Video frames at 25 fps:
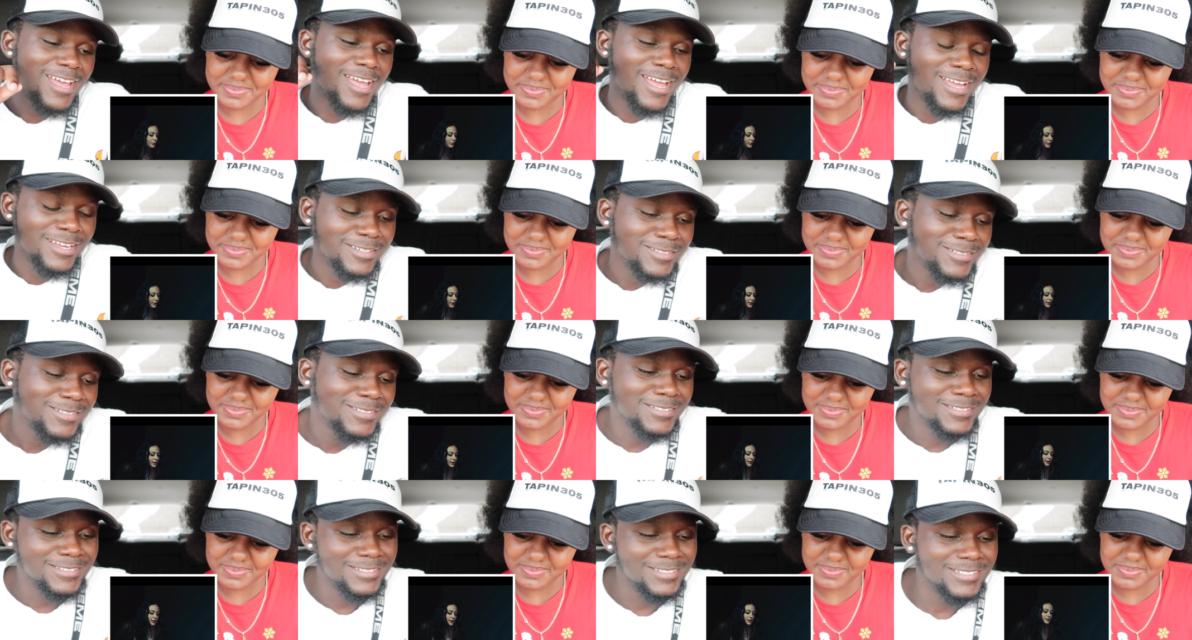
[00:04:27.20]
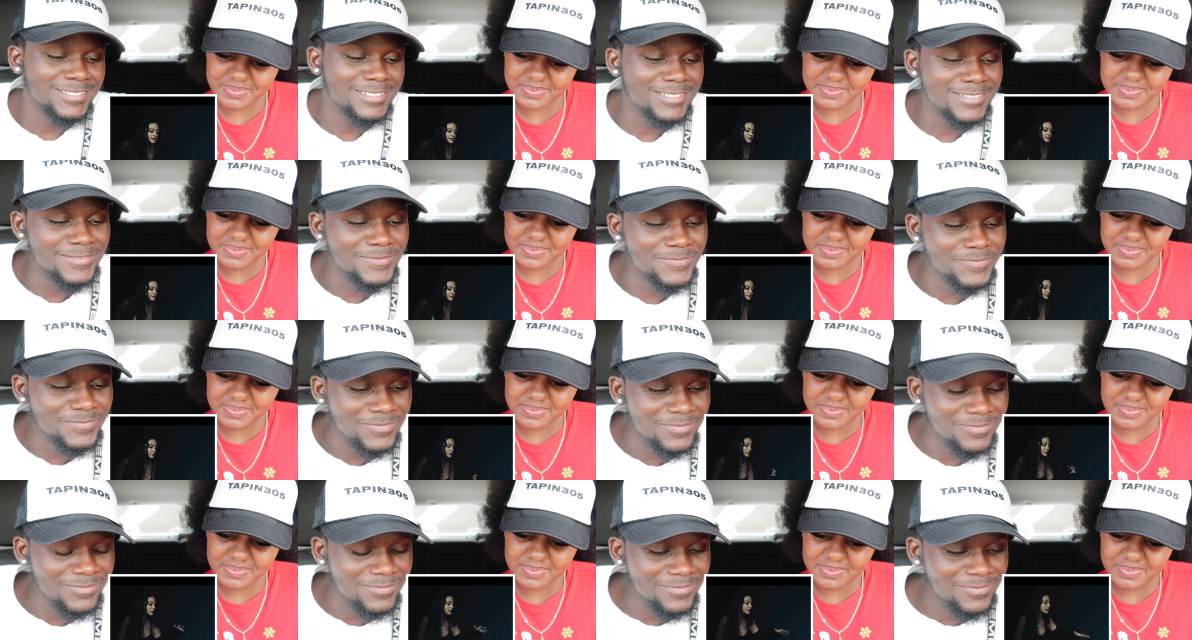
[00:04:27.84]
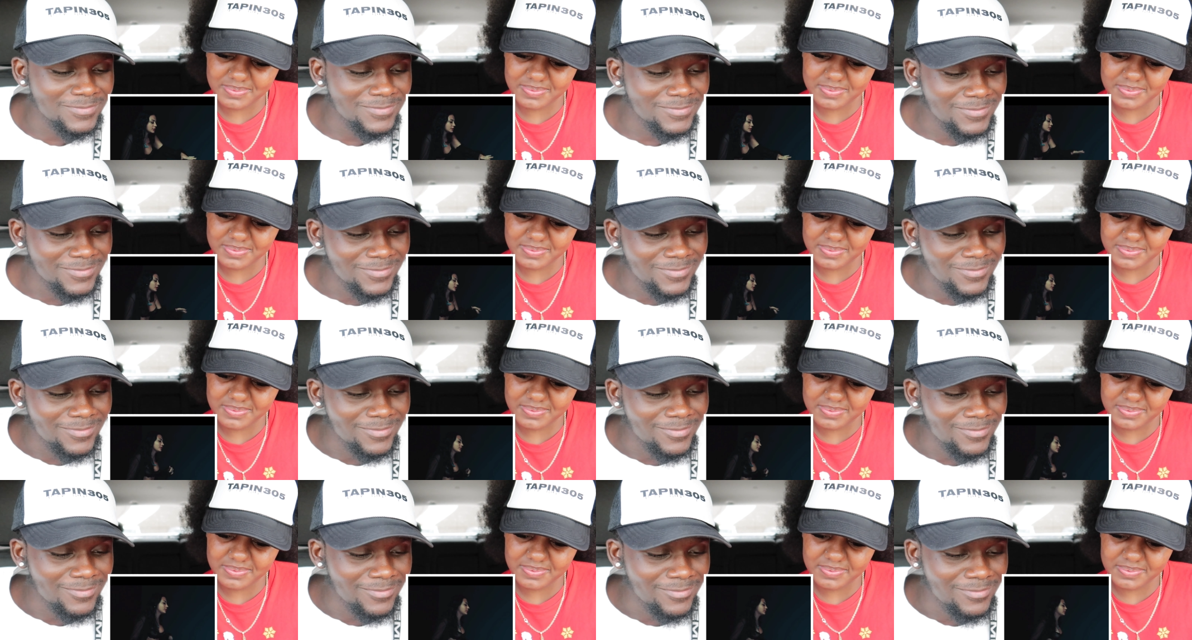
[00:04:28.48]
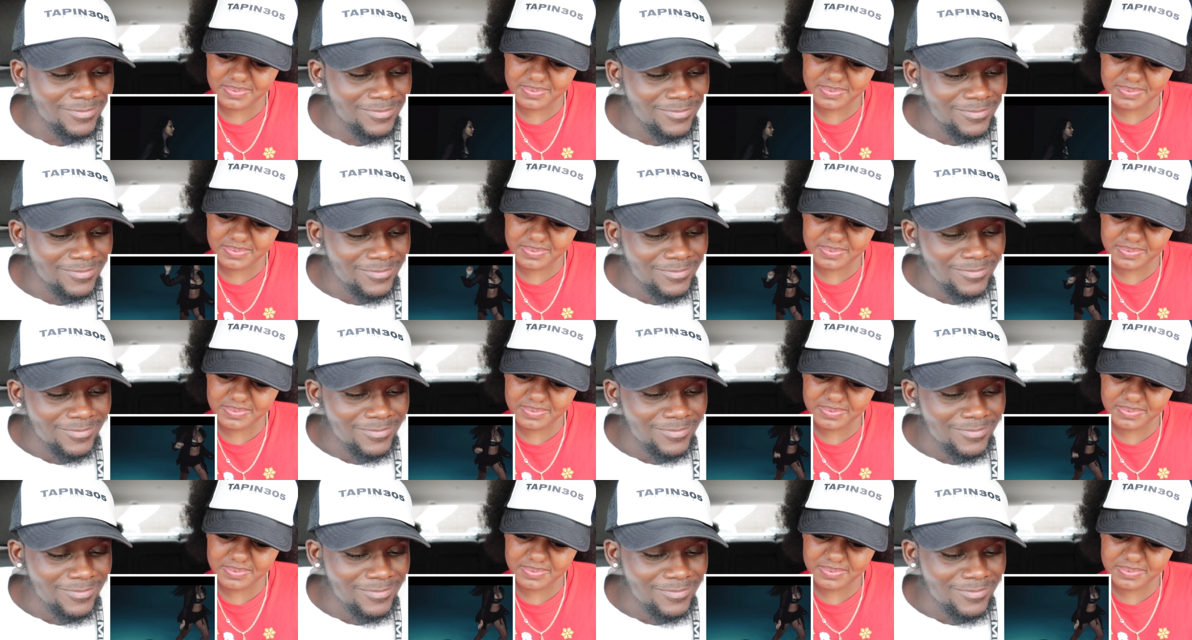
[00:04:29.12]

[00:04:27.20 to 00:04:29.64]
(no one is talking)